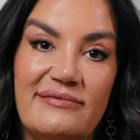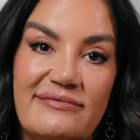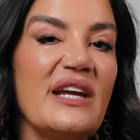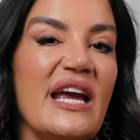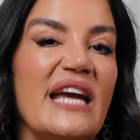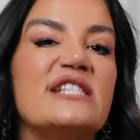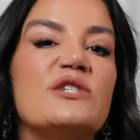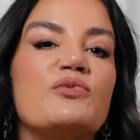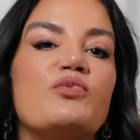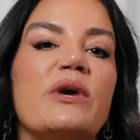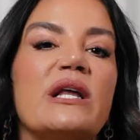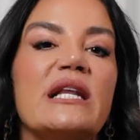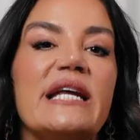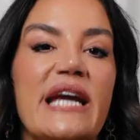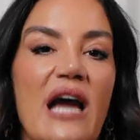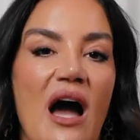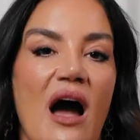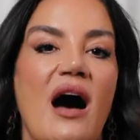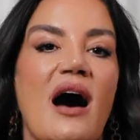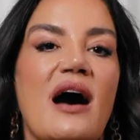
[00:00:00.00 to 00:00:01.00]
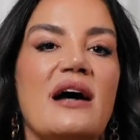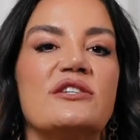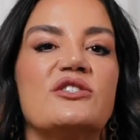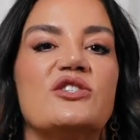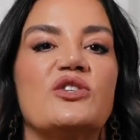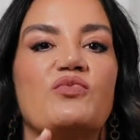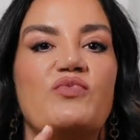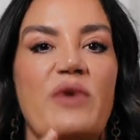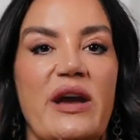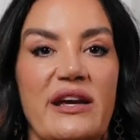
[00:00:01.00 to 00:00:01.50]
It's really hard
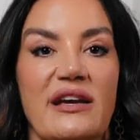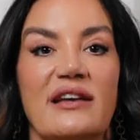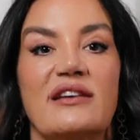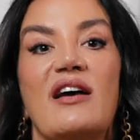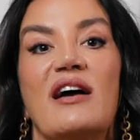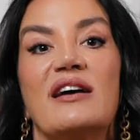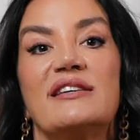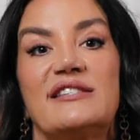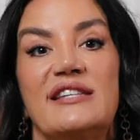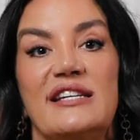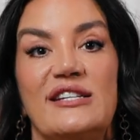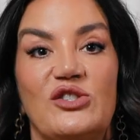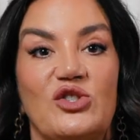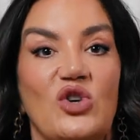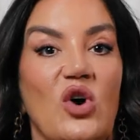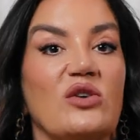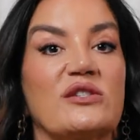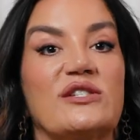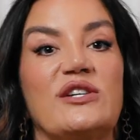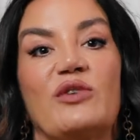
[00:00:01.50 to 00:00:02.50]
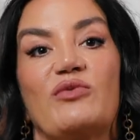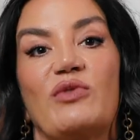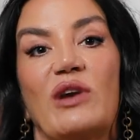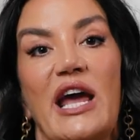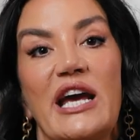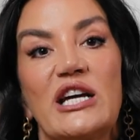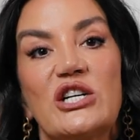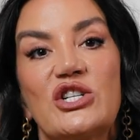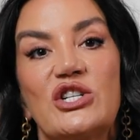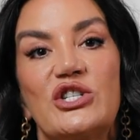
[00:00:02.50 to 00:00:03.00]
to recognize these toxic
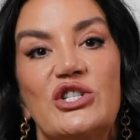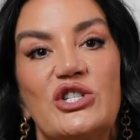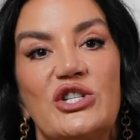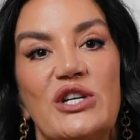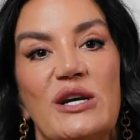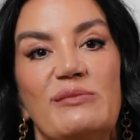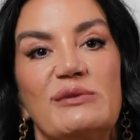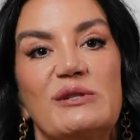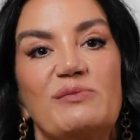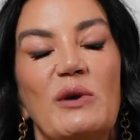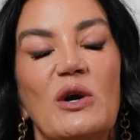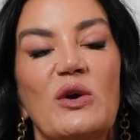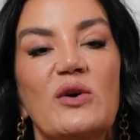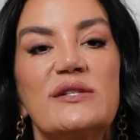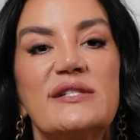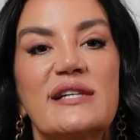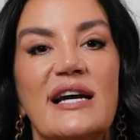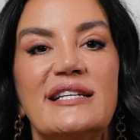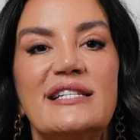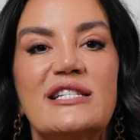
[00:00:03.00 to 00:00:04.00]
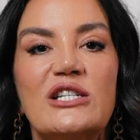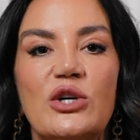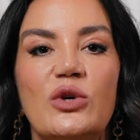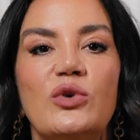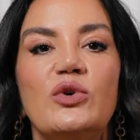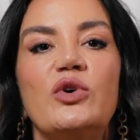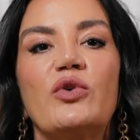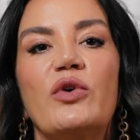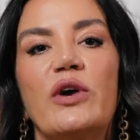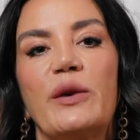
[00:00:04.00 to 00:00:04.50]
relationships because
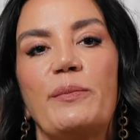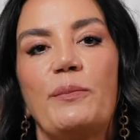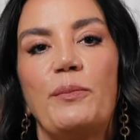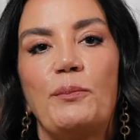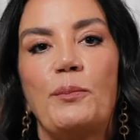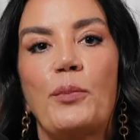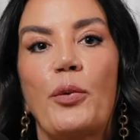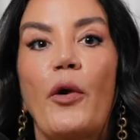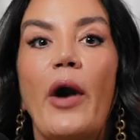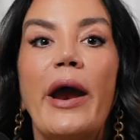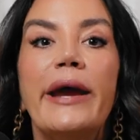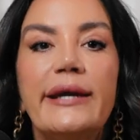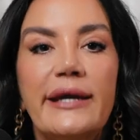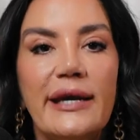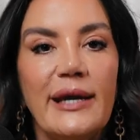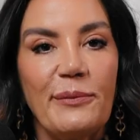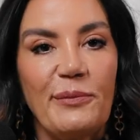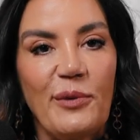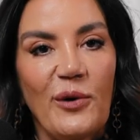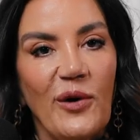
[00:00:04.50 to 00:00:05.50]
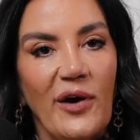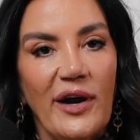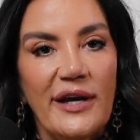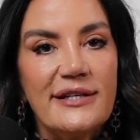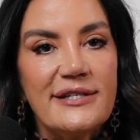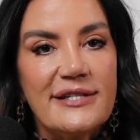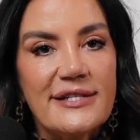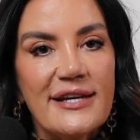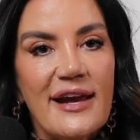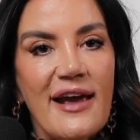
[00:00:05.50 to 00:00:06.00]
until you're at a breaking
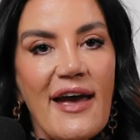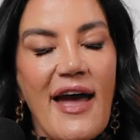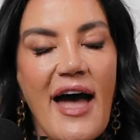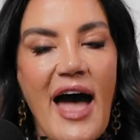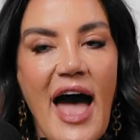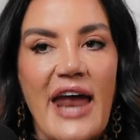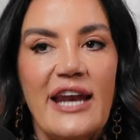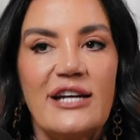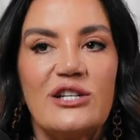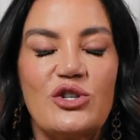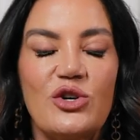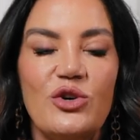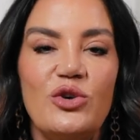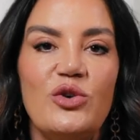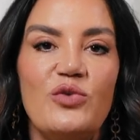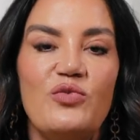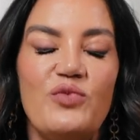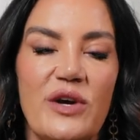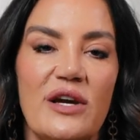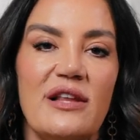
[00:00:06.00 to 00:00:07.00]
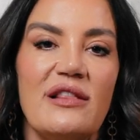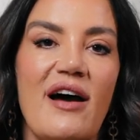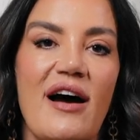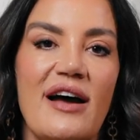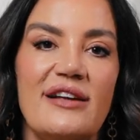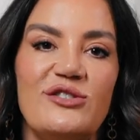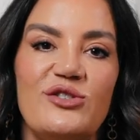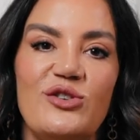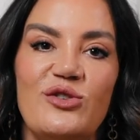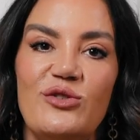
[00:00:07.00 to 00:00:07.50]
point and until you
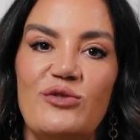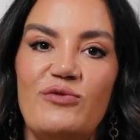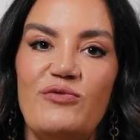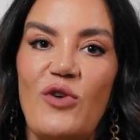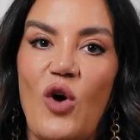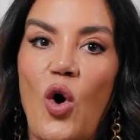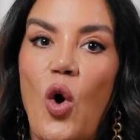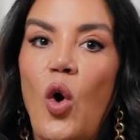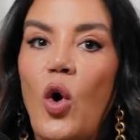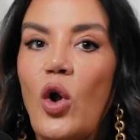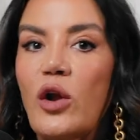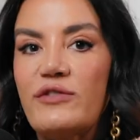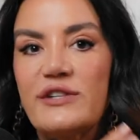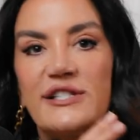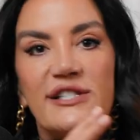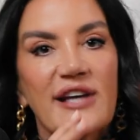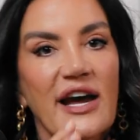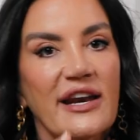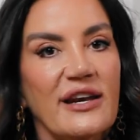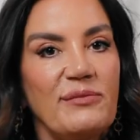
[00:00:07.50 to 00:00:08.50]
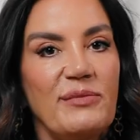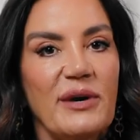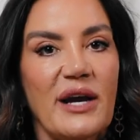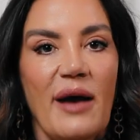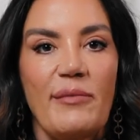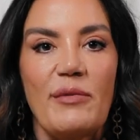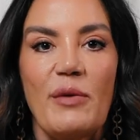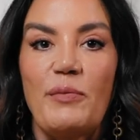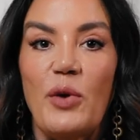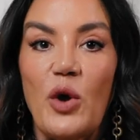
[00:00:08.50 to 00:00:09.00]
realize you all of a sudden
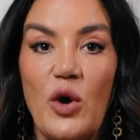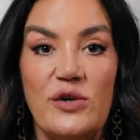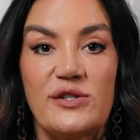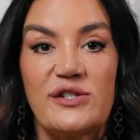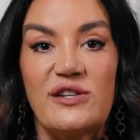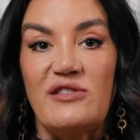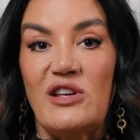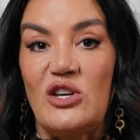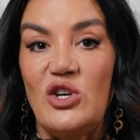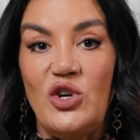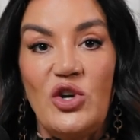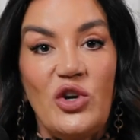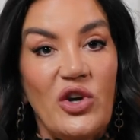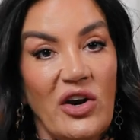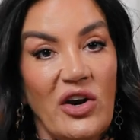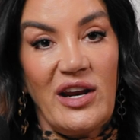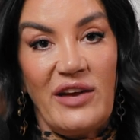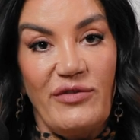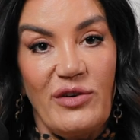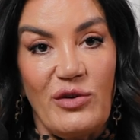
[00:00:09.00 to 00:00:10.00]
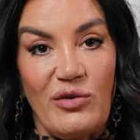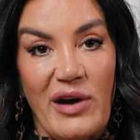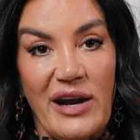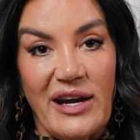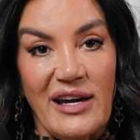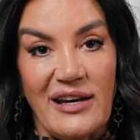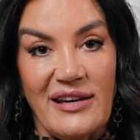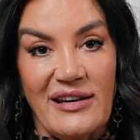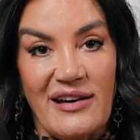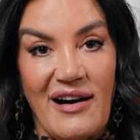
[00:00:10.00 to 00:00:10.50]
become a person that you even
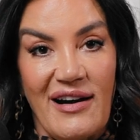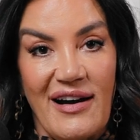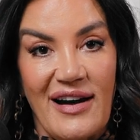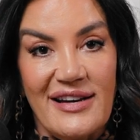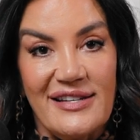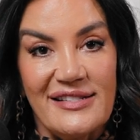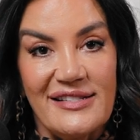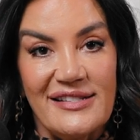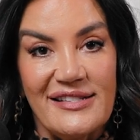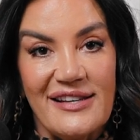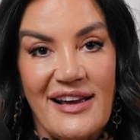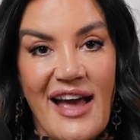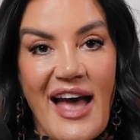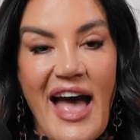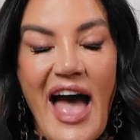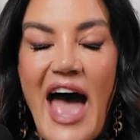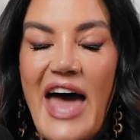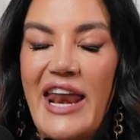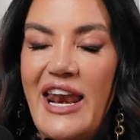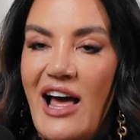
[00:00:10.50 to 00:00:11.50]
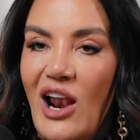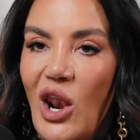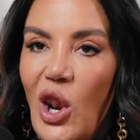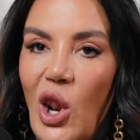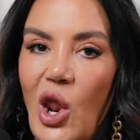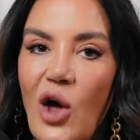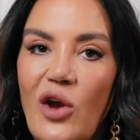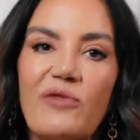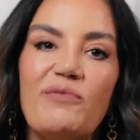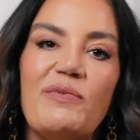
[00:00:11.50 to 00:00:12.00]
recognize. And a
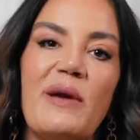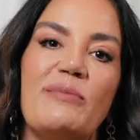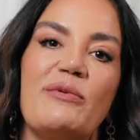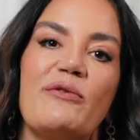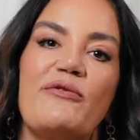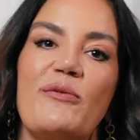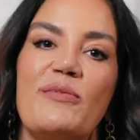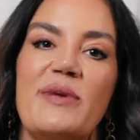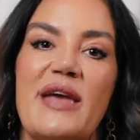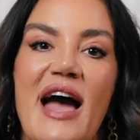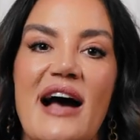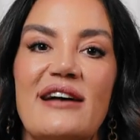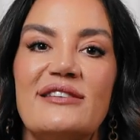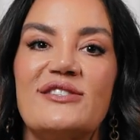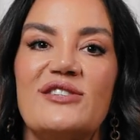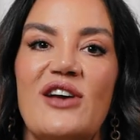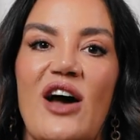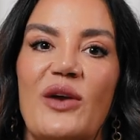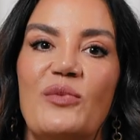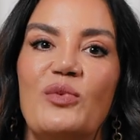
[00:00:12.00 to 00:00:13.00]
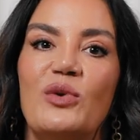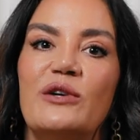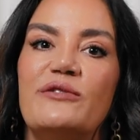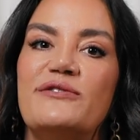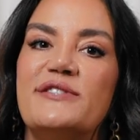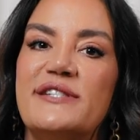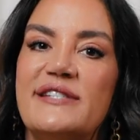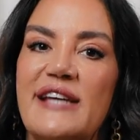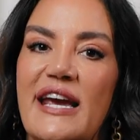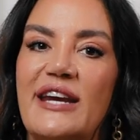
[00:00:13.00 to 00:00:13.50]
lot of people from the outside would have
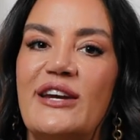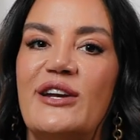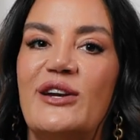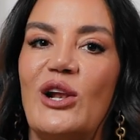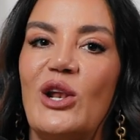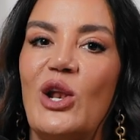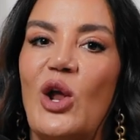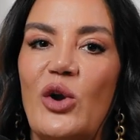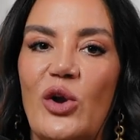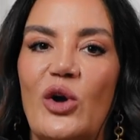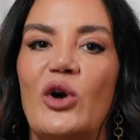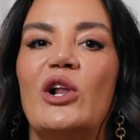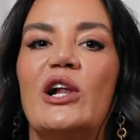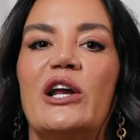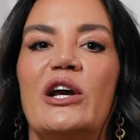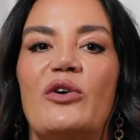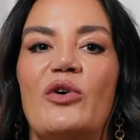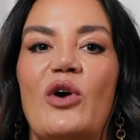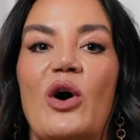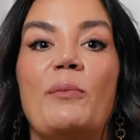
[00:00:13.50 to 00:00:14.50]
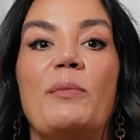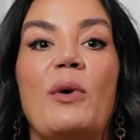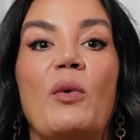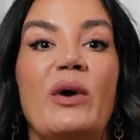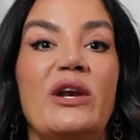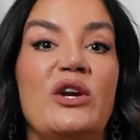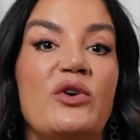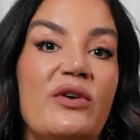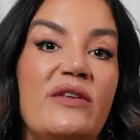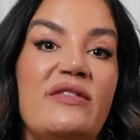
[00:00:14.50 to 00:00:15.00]
seen it a lot earlier on. But
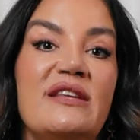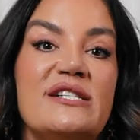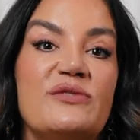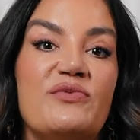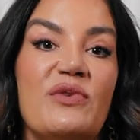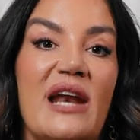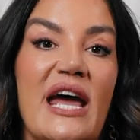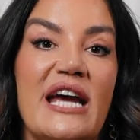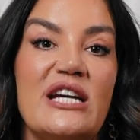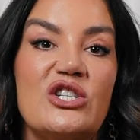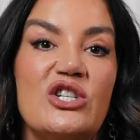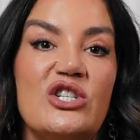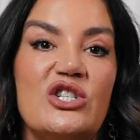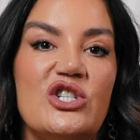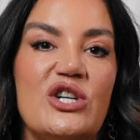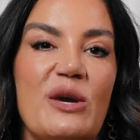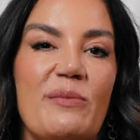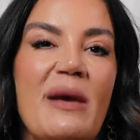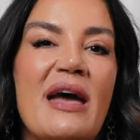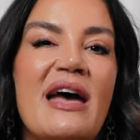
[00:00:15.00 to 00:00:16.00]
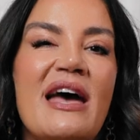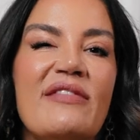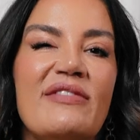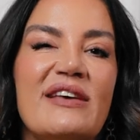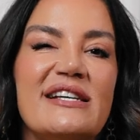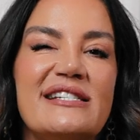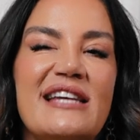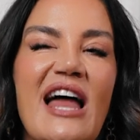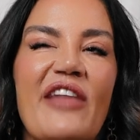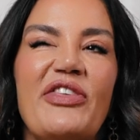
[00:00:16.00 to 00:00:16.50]
when you're in this relationship,
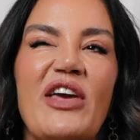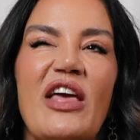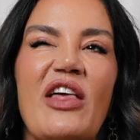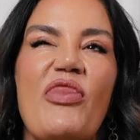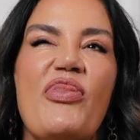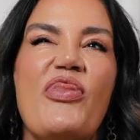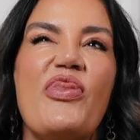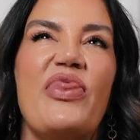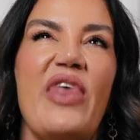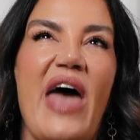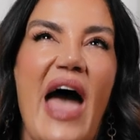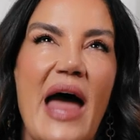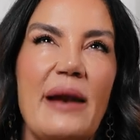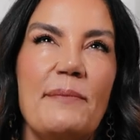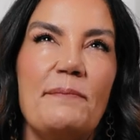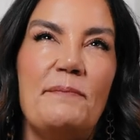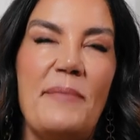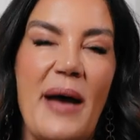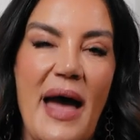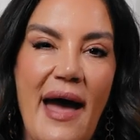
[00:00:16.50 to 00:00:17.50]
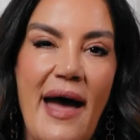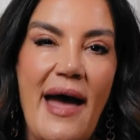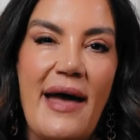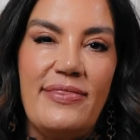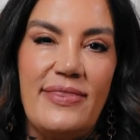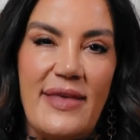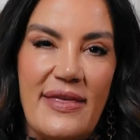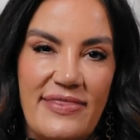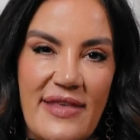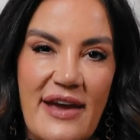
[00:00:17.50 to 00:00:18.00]
there's nothing that
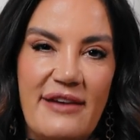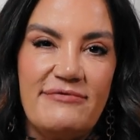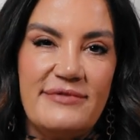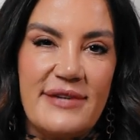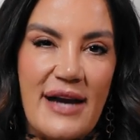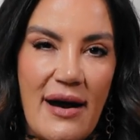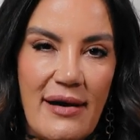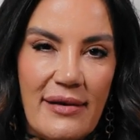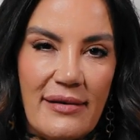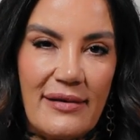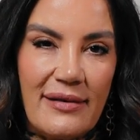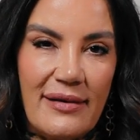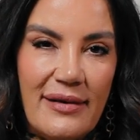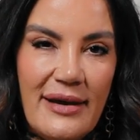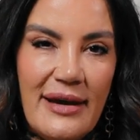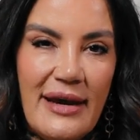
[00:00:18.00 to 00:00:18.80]
bad that they've done.